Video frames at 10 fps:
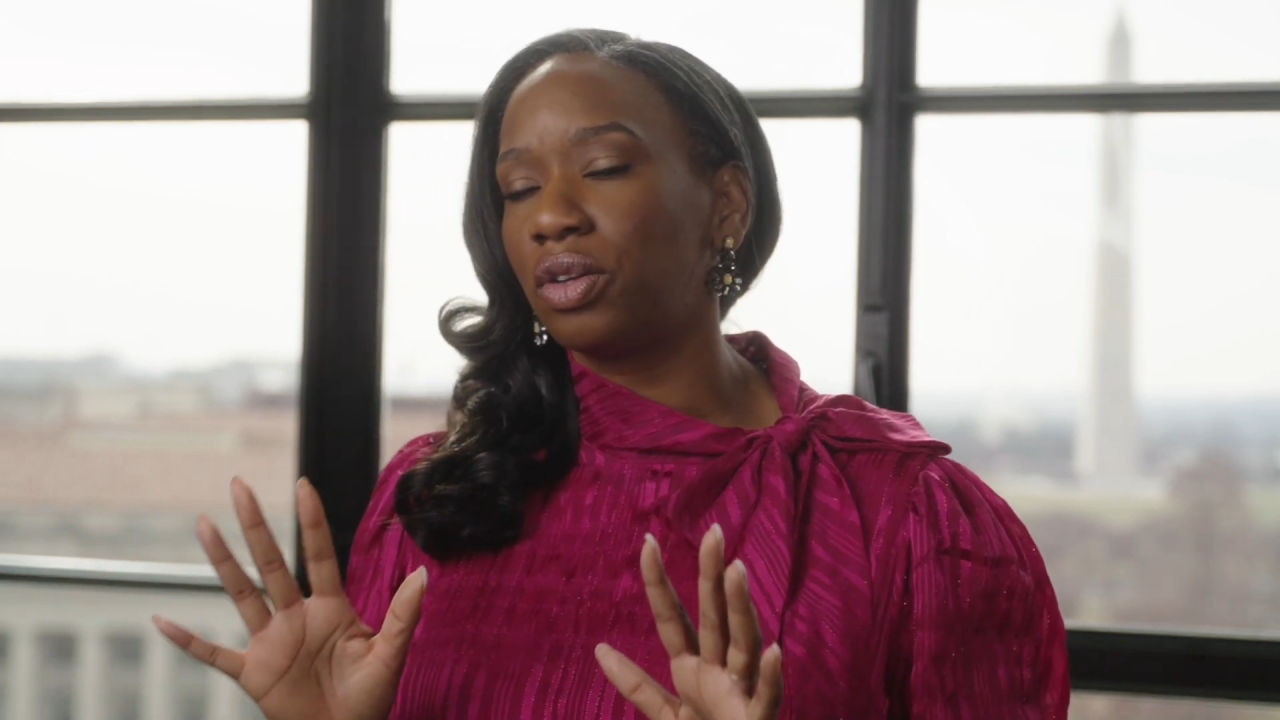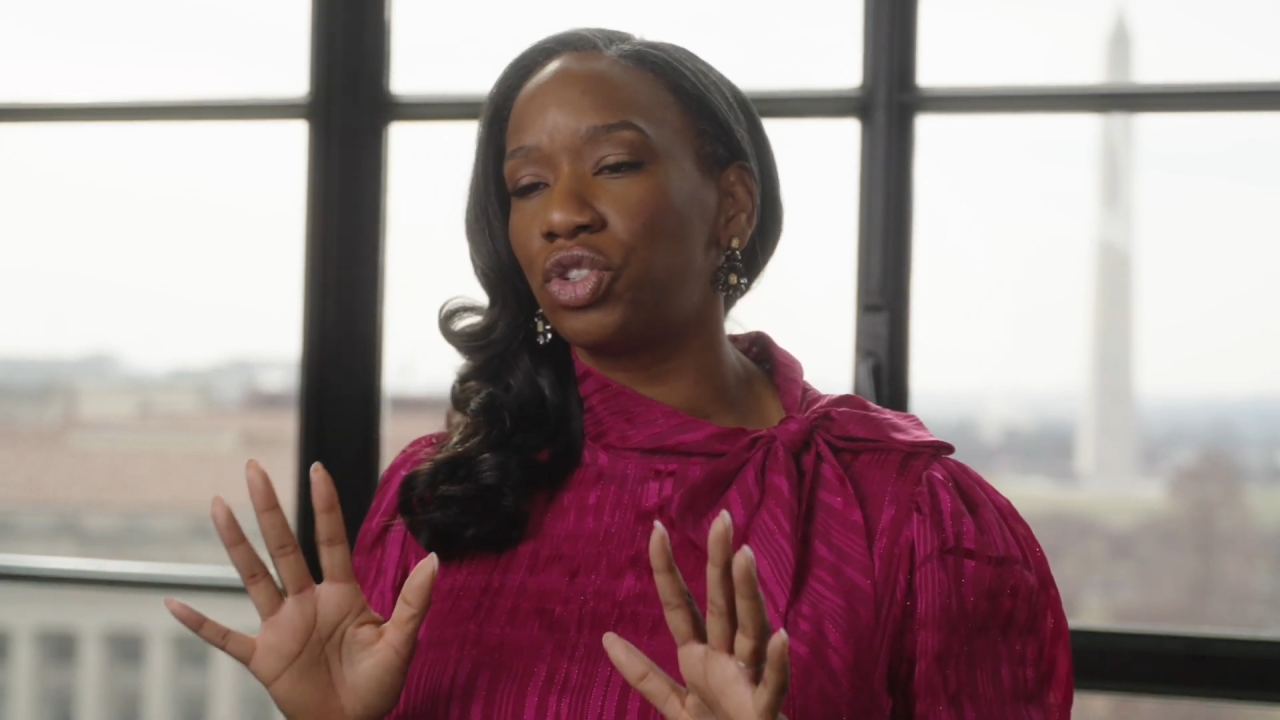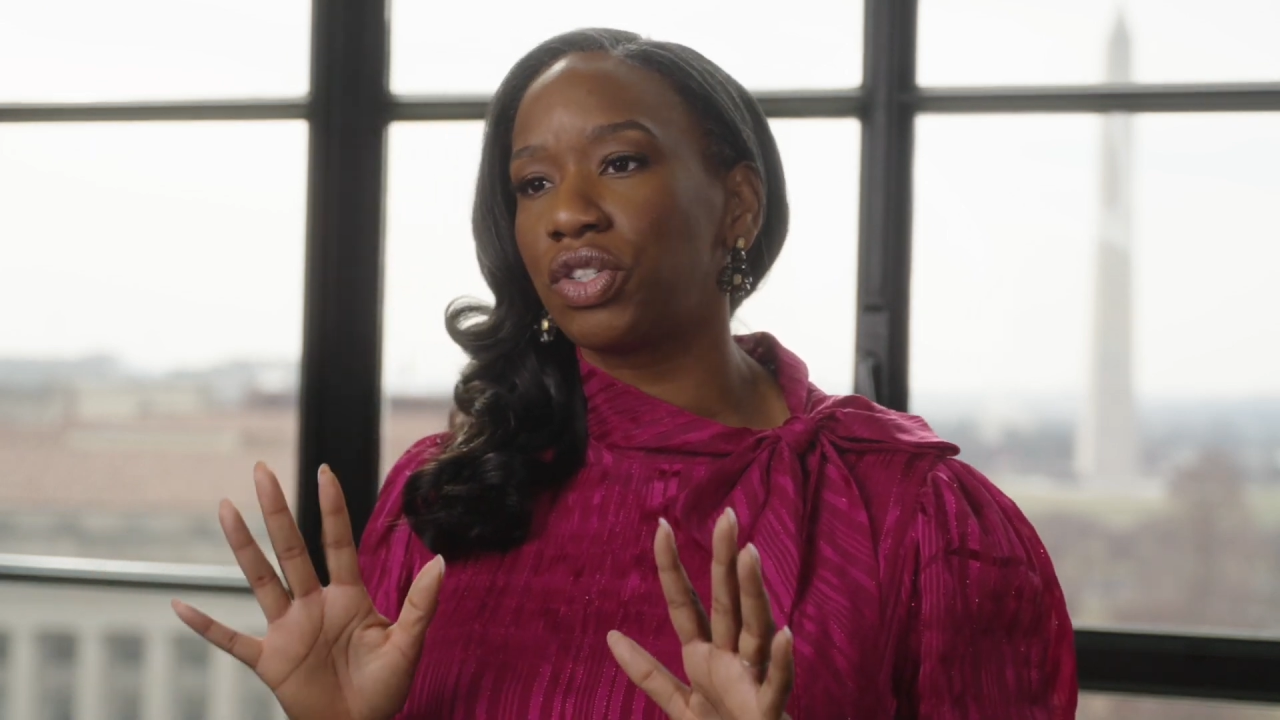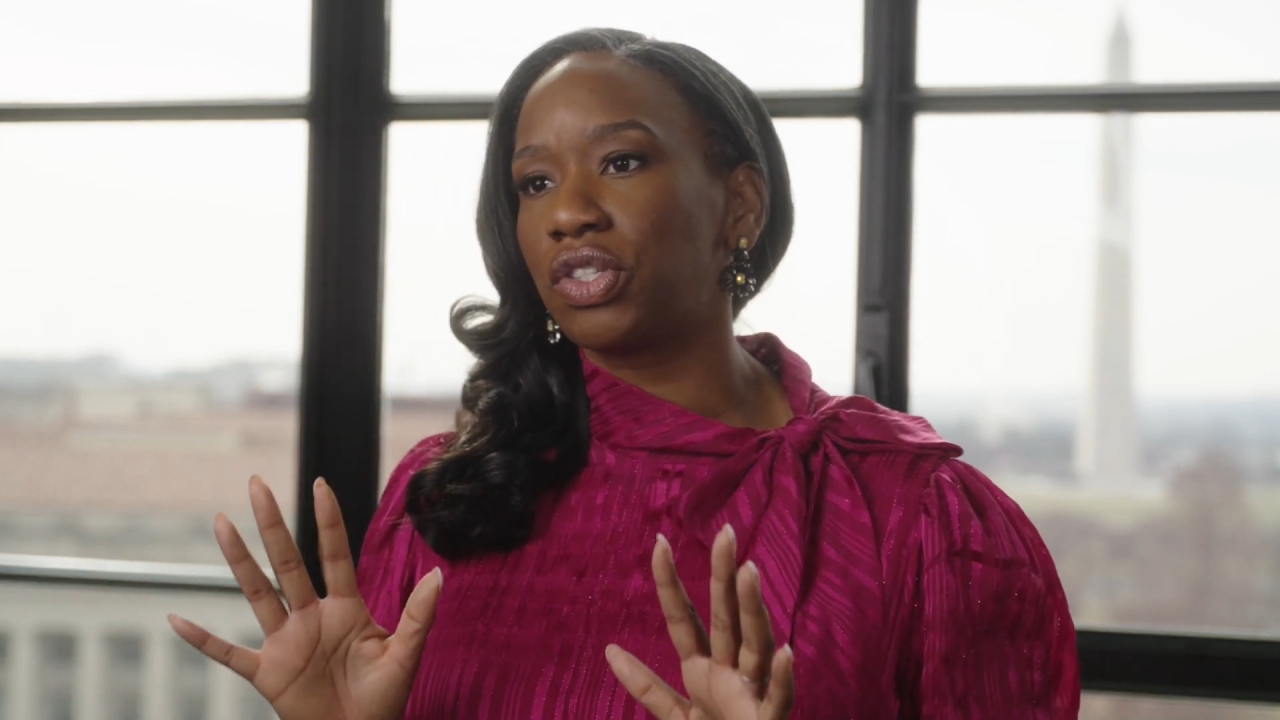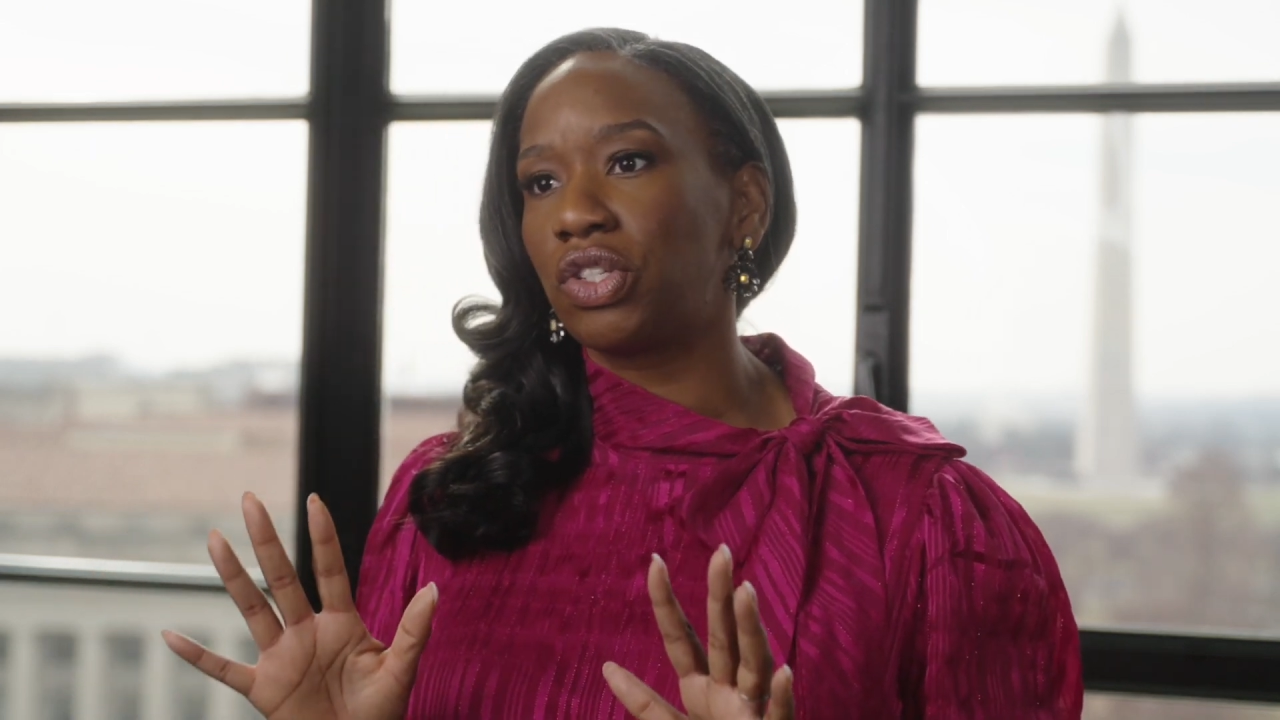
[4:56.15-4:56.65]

just